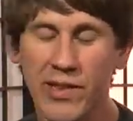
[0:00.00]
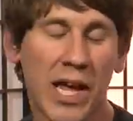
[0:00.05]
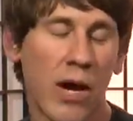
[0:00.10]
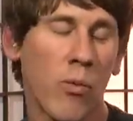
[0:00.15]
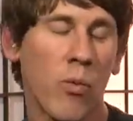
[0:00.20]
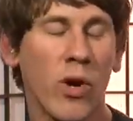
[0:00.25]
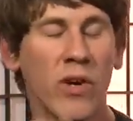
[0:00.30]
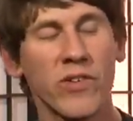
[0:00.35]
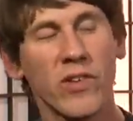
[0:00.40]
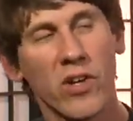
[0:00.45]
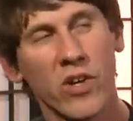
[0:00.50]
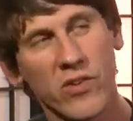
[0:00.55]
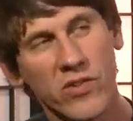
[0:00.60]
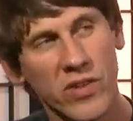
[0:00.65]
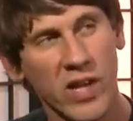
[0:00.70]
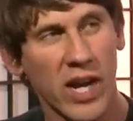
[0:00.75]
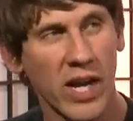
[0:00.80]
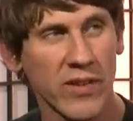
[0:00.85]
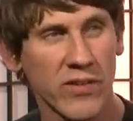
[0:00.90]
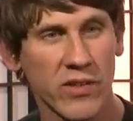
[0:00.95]
that was at our
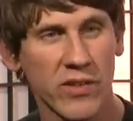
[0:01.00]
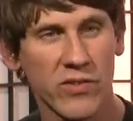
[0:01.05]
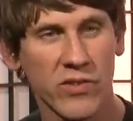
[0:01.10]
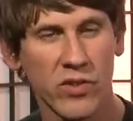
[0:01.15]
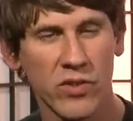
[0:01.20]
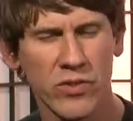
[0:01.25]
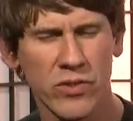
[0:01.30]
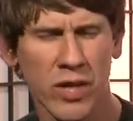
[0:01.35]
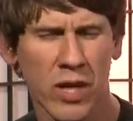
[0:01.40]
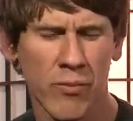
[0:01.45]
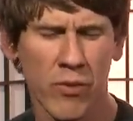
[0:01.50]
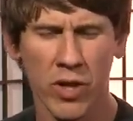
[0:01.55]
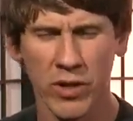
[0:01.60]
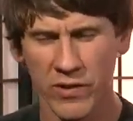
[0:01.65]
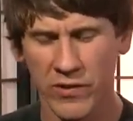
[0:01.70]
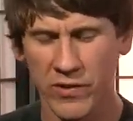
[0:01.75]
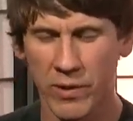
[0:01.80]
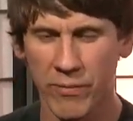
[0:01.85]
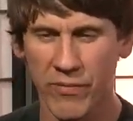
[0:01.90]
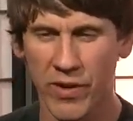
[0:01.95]
size at a certain time around
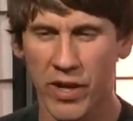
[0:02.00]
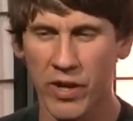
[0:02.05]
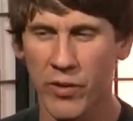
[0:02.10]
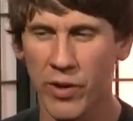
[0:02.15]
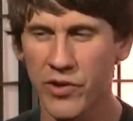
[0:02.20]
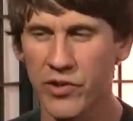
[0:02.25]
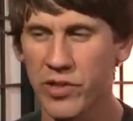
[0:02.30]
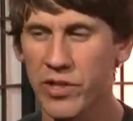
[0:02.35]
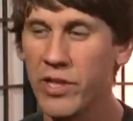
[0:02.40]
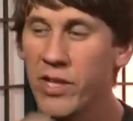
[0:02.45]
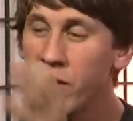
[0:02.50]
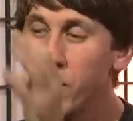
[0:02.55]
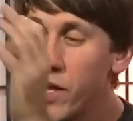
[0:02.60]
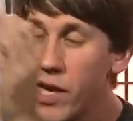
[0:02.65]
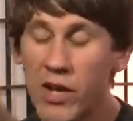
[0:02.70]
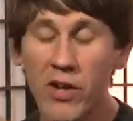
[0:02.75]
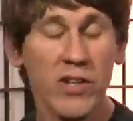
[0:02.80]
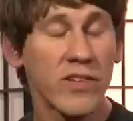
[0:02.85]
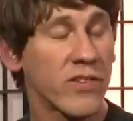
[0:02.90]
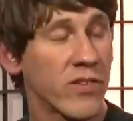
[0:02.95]
the same valuation
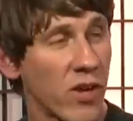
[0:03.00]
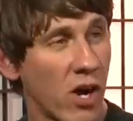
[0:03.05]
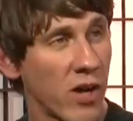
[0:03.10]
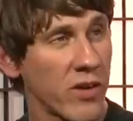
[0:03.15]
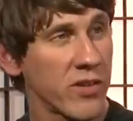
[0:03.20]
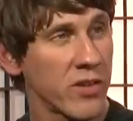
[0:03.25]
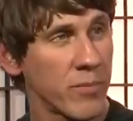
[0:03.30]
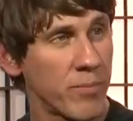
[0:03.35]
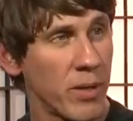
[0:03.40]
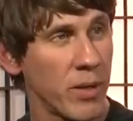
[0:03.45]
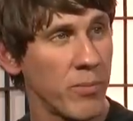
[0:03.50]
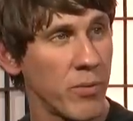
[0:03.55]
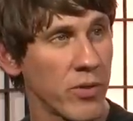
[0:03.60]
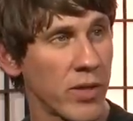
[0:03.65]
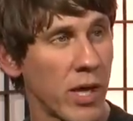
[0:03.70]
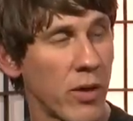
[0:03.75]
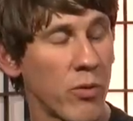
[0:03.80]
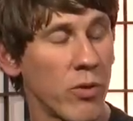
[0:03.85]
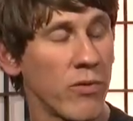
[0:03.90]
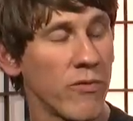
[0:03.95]
and let's talk to the people
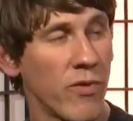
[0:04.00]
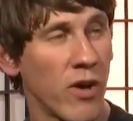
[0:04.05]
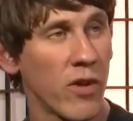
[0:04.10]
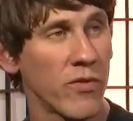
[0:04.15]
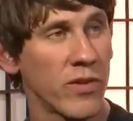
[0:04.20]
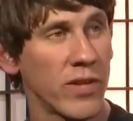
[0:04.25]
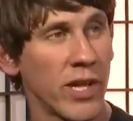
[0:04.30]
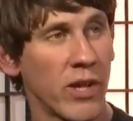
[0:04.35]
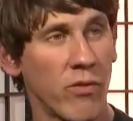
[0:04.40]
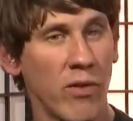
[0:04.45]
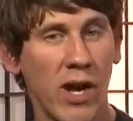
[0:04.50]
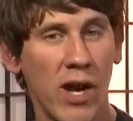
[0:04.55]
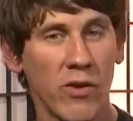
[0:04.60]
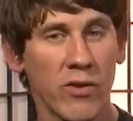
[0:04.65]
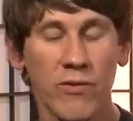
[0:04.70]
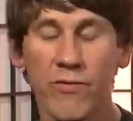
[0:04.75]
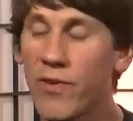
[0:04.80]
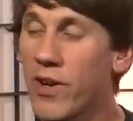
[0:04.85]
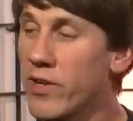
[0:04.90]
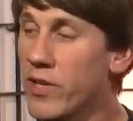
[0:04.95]
that were involved in that round
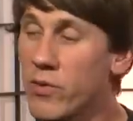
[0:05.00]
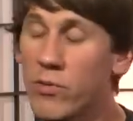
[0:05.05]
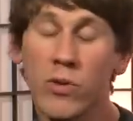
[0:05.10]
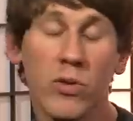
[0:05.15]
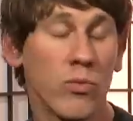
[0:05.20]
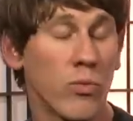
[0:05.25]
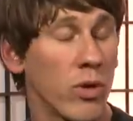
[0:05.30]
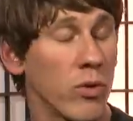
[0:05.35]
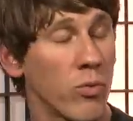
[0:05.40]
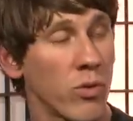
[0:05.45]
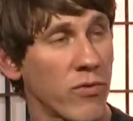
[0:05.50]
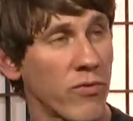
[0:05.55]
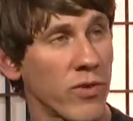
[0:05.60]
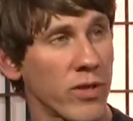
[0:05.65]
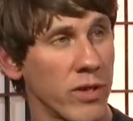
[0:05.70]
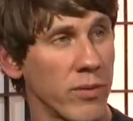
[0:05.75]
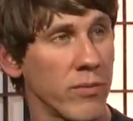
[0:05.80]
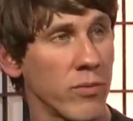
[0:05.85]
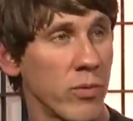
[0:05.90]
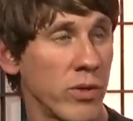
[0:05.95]
and find out what, what worked for
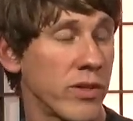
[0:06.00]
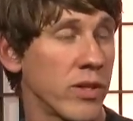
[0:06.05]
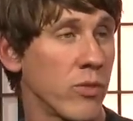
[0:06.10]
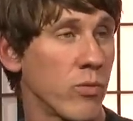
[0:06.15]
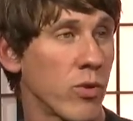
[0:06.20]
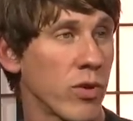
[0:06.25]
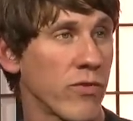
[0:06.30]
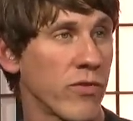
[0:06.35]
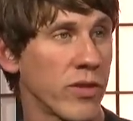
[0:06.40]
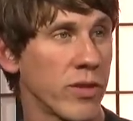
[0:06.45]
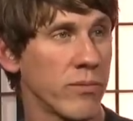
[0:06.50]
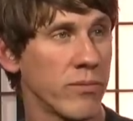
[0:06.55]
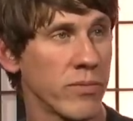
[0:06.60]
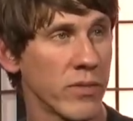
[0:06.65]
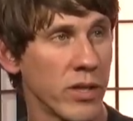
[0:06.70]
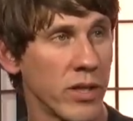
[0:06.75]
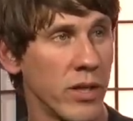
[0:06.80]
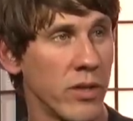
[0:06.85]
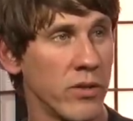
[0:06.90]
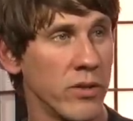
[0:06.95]
them and what didn't work for them
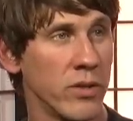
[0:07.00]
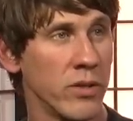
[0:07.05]
you know